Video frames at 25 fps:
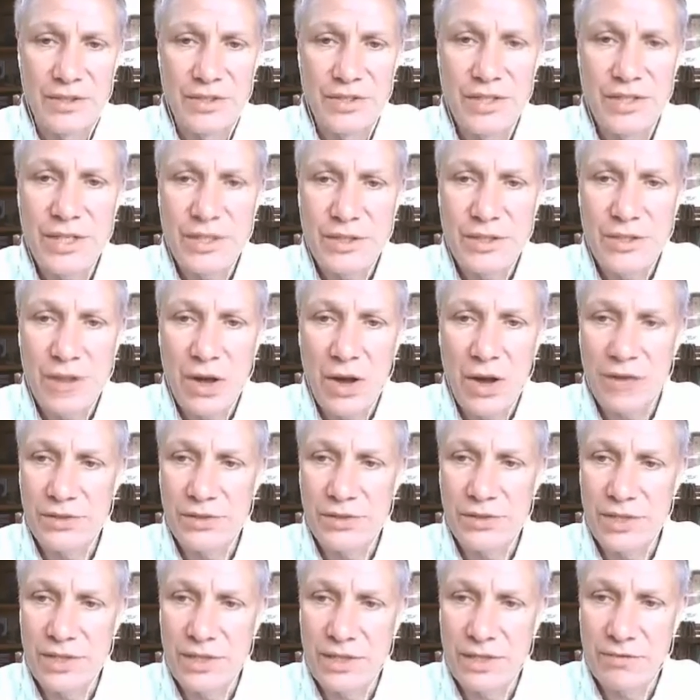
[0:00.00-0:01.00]

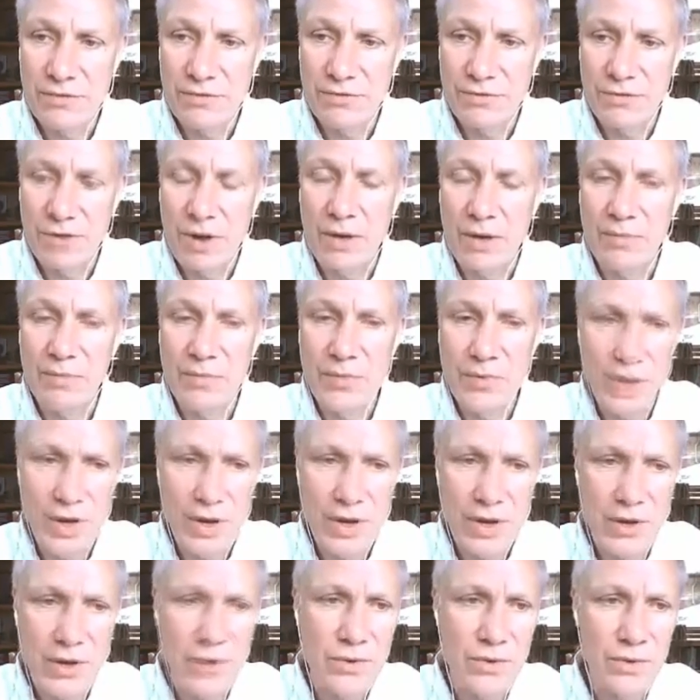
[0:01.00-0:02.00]
detoxing from
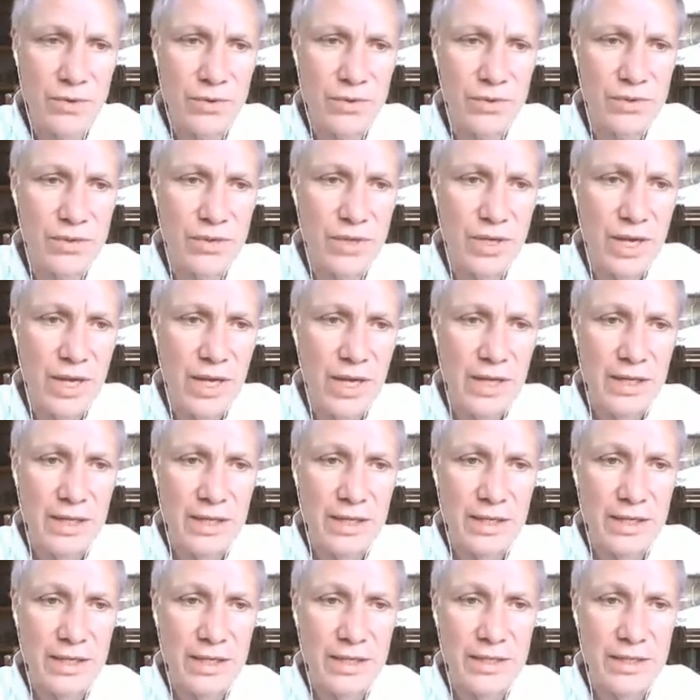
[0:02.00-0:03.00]
those
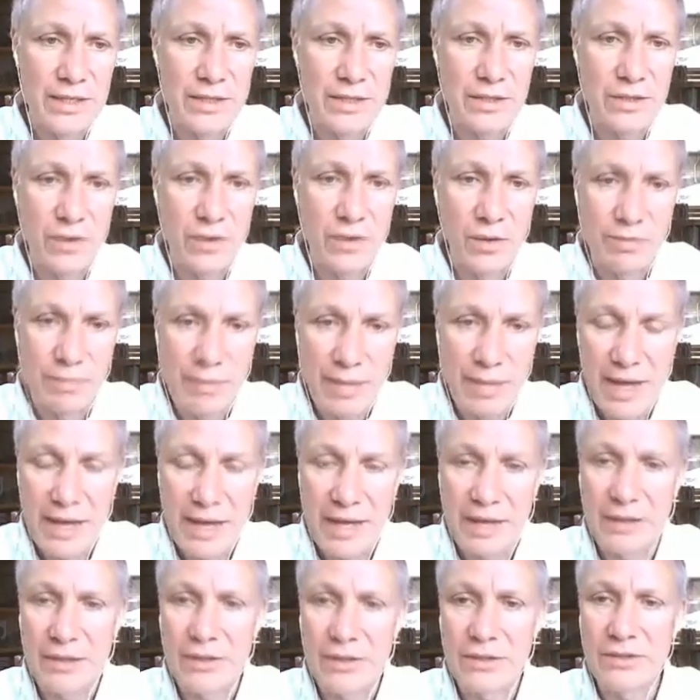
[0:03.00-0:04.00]
is
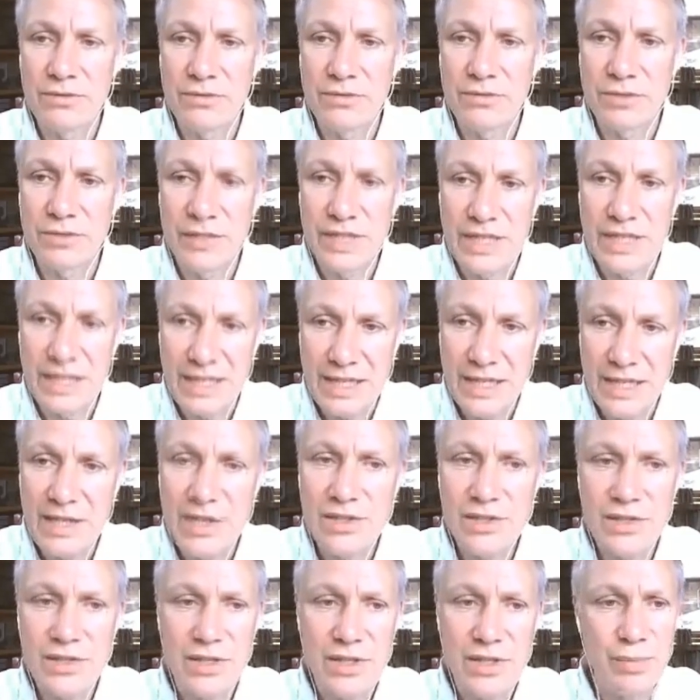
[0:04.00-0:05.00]
comparatively
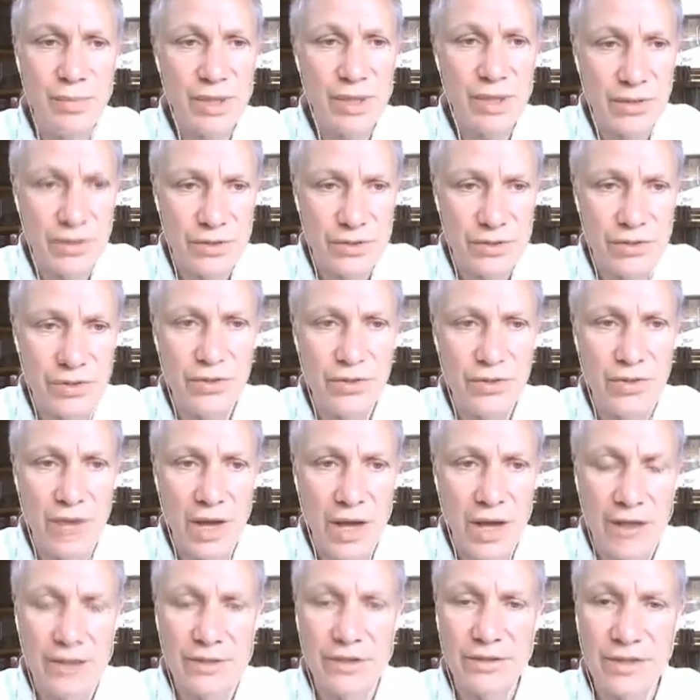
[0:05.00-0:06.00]
easy because you're
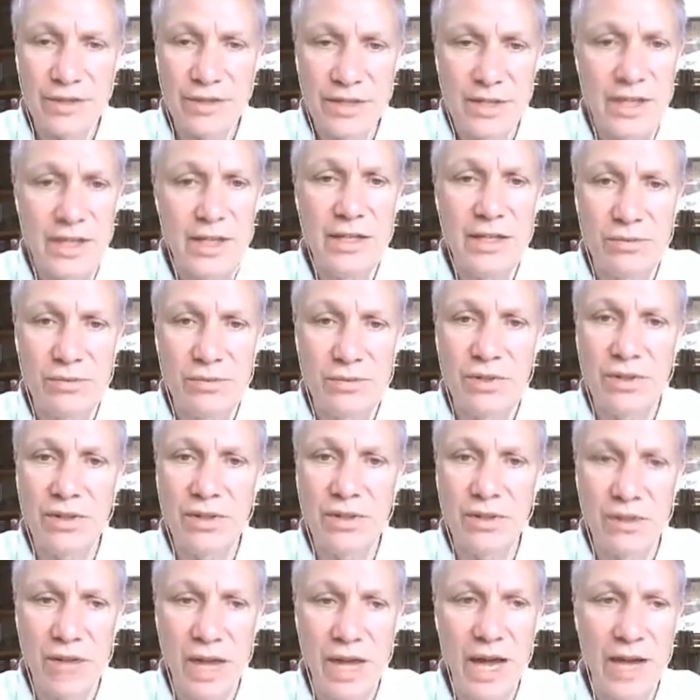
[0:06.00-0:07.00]
not dealing with
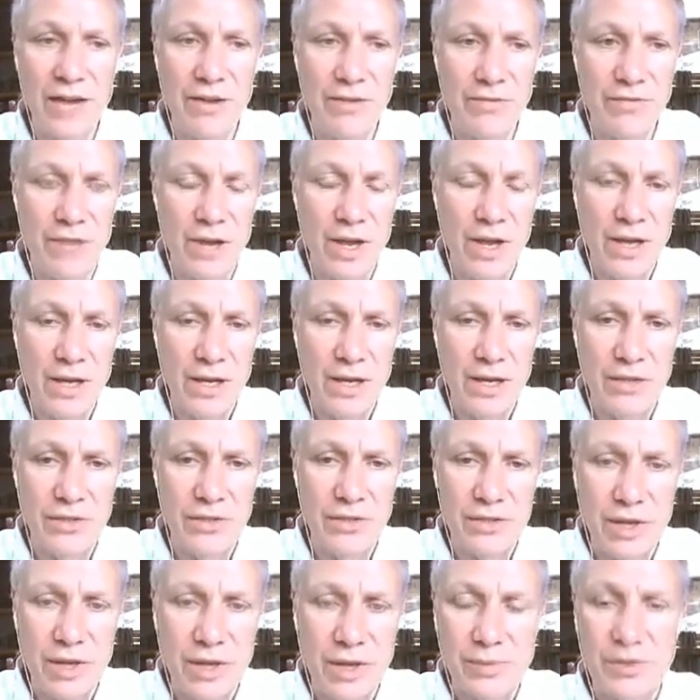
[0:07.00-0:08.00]
a live
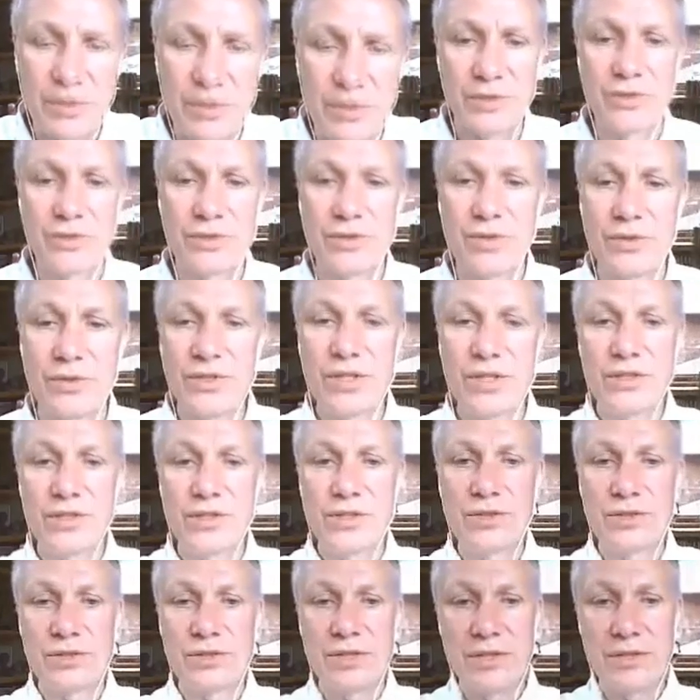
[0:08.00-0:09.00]
substance. You need,
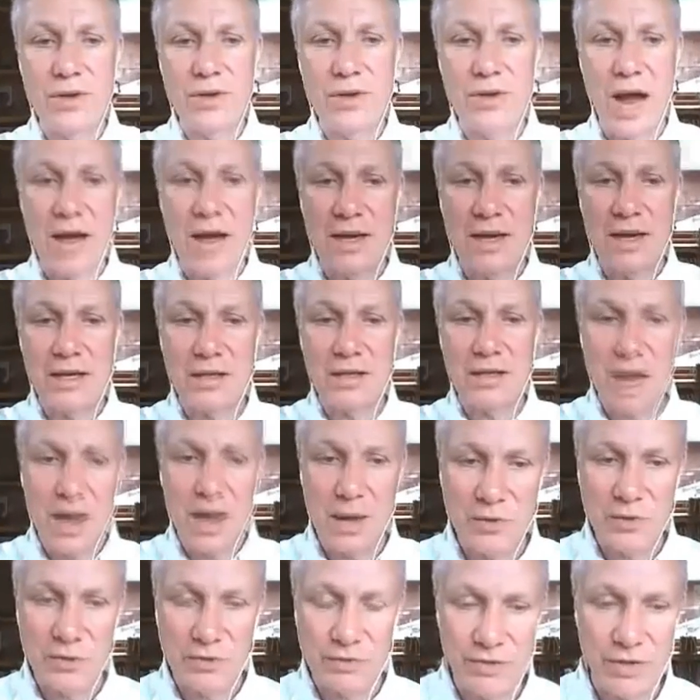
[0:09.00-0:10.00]
just need to
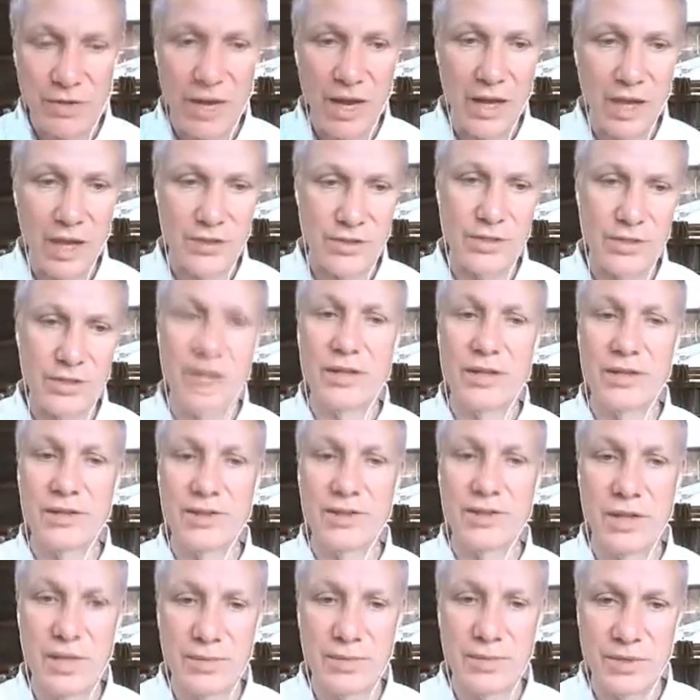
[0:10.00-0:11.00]
uncamouflage that
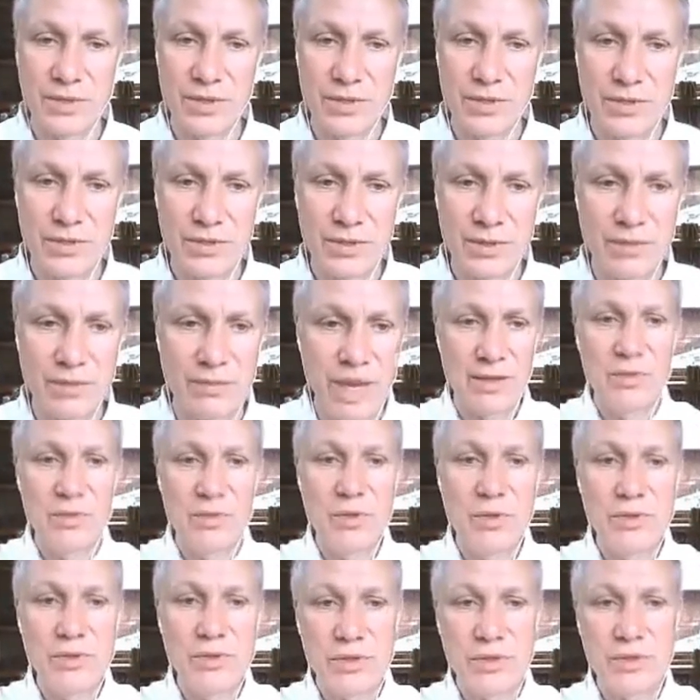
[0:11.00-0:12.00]
substance and make the
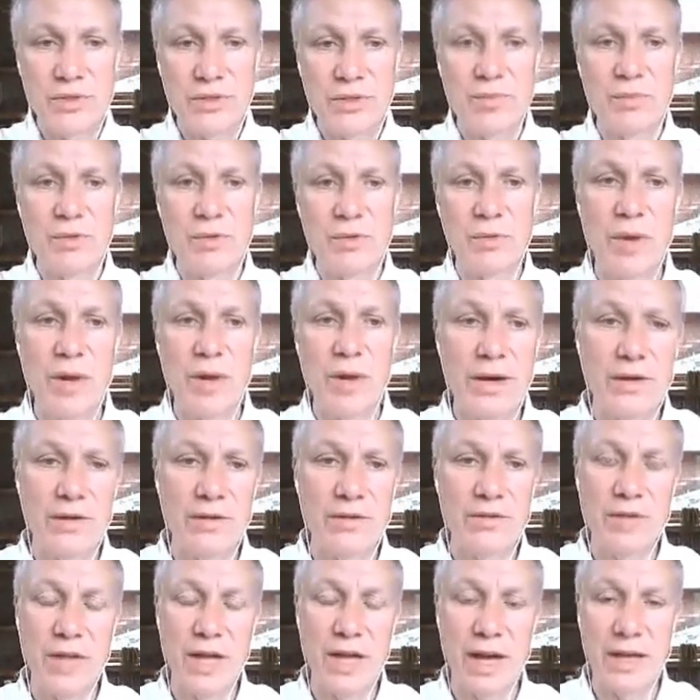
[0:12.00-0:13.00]
immune system
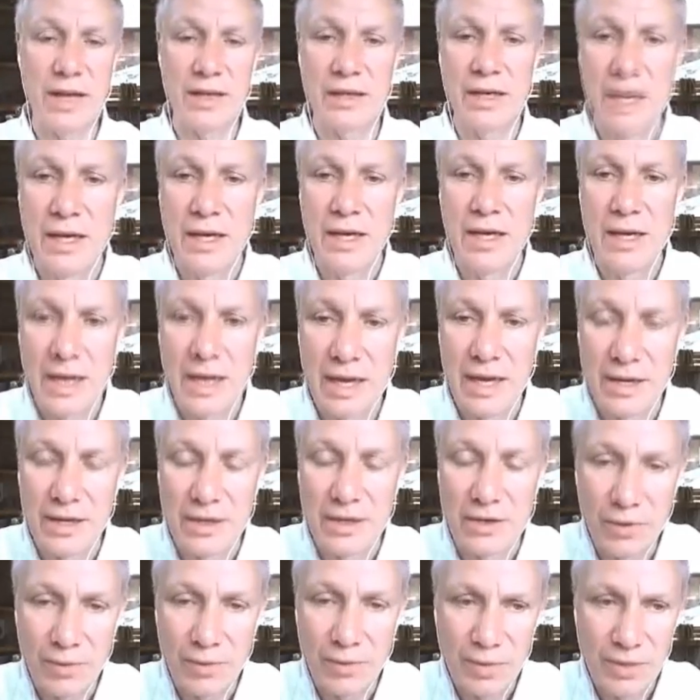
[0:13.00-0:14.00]
aware of that
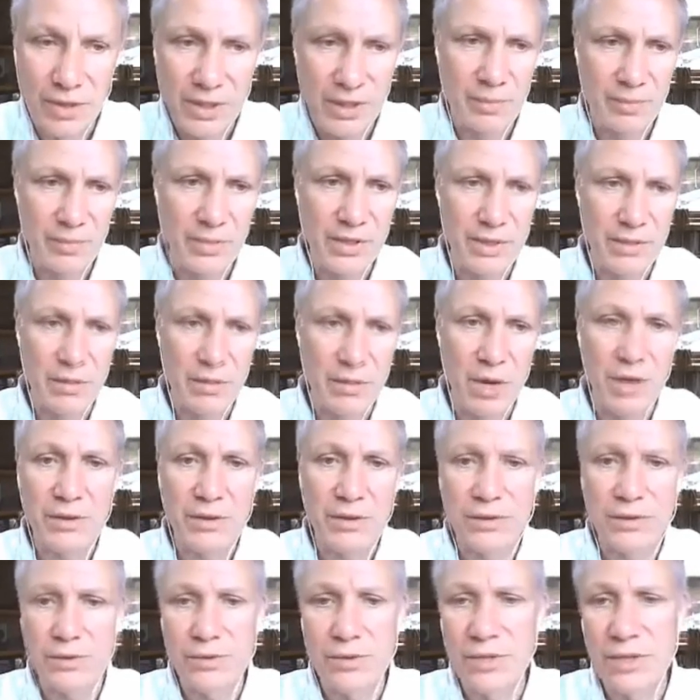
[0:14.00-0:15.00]
and open up the
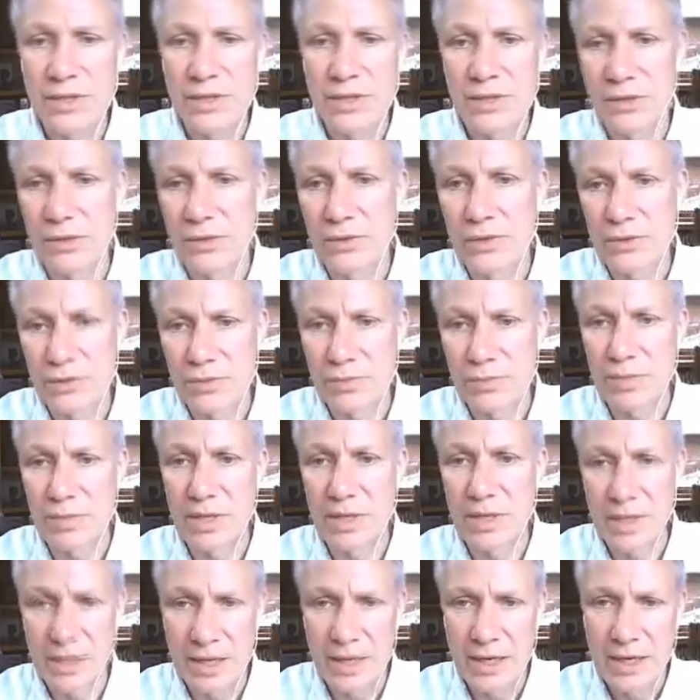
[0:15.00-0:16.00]
emunctory, so to
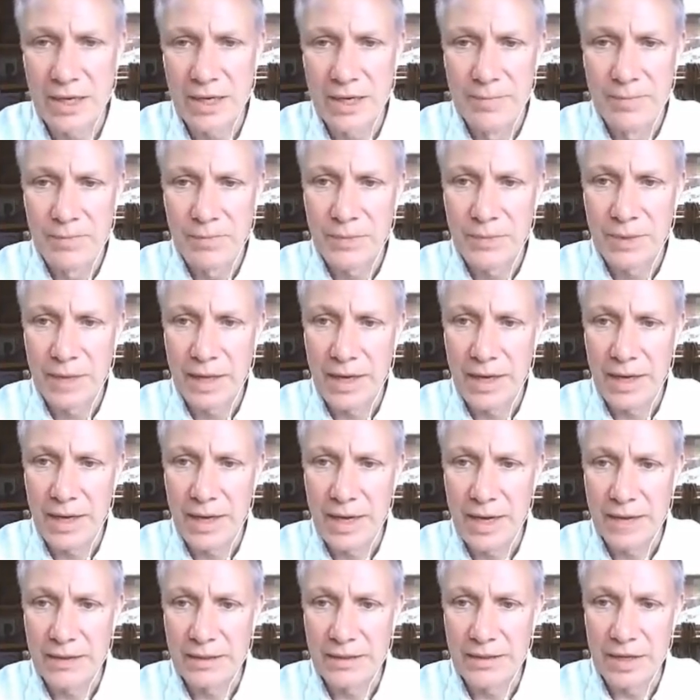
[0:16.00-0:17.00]
speak,
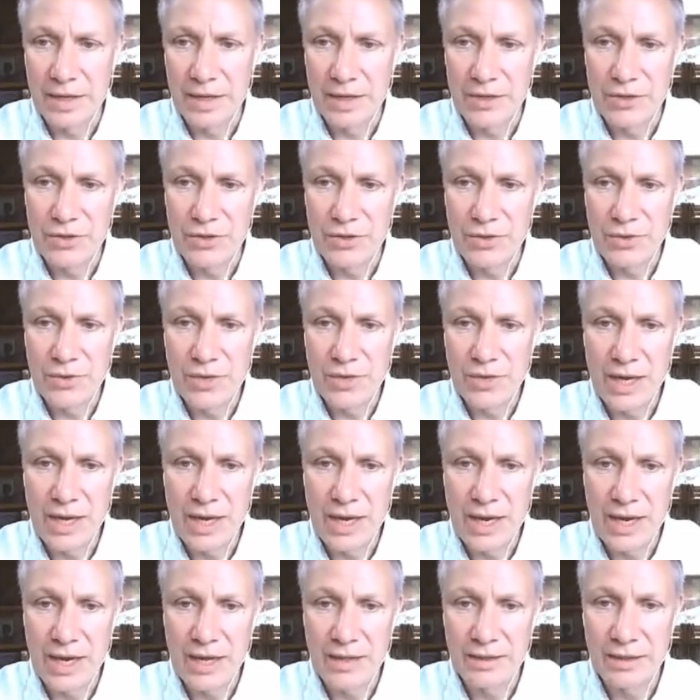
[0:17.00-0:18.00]
and you
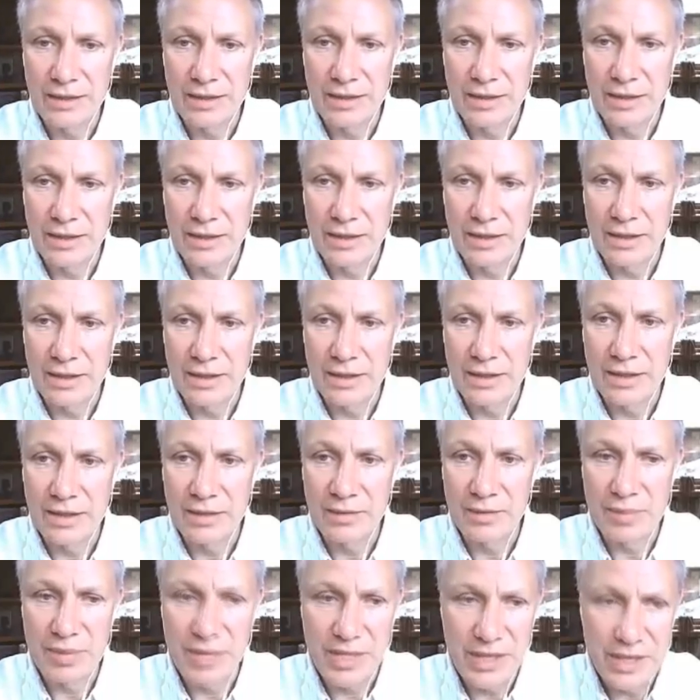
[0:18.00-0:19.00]
can
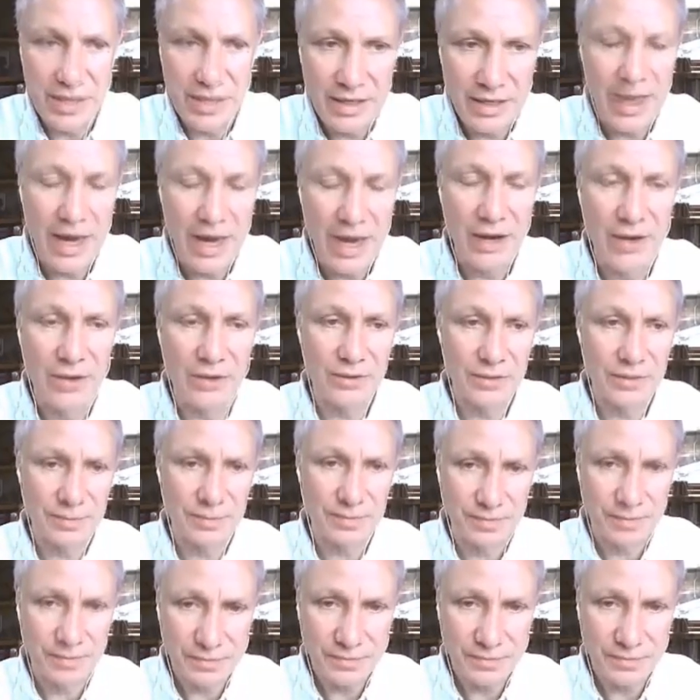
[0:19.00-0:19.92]
pee it out